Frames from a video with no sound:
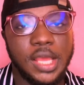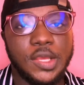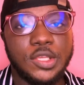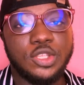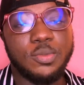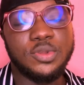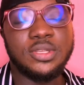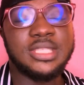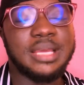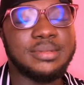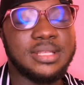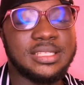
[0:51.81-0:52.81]
So music
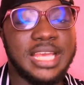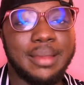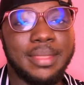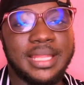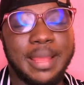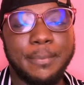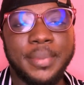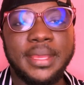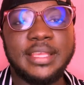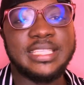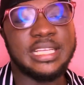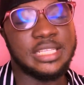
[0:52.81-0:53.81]
terms is the time that I pick
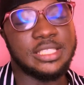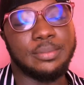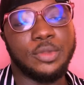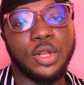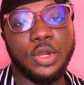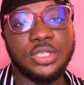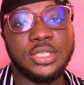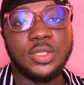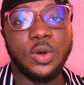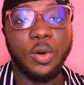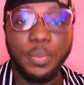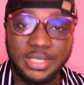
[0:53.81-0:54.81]
certain terminologies
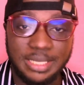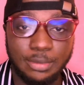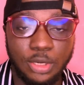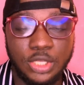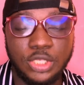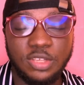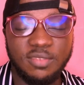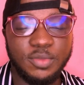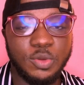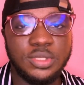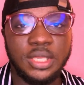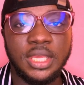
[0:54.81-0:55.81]
or terminologies of
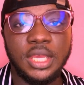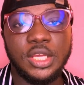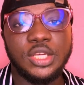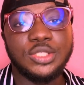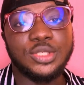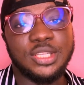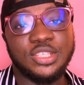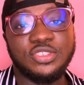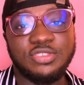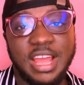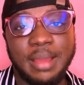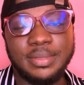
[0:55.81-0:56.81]
music to
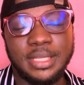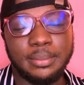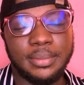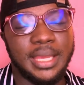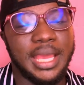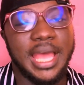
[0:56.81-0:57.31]
describe them.